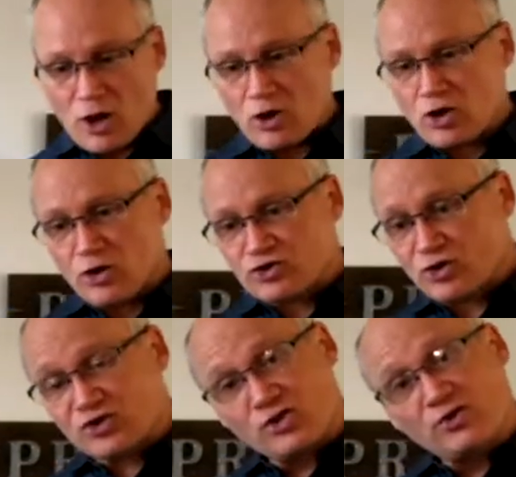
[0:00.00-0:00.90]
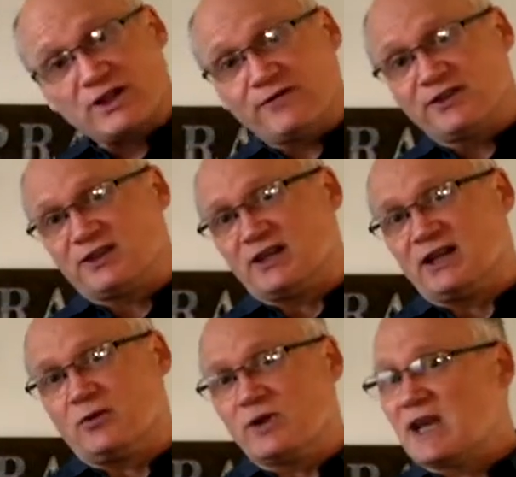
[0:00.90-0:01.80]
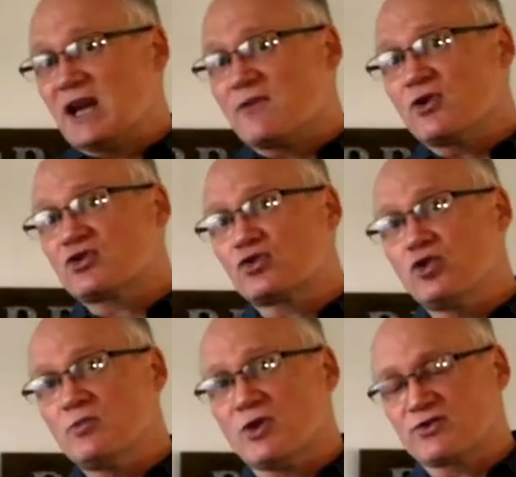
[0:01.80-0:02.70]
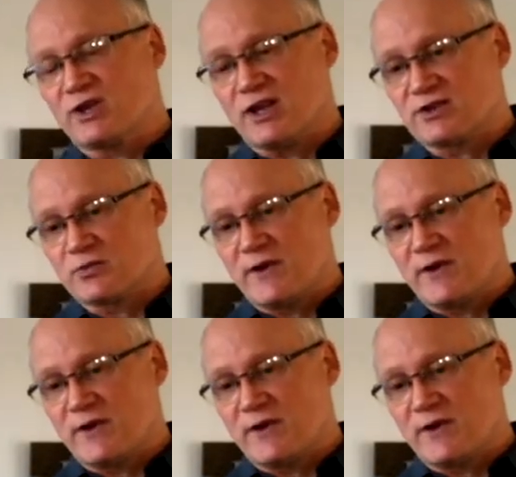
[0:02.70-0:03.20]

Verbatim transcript: Our culture is so different today. We can't ever assume those things.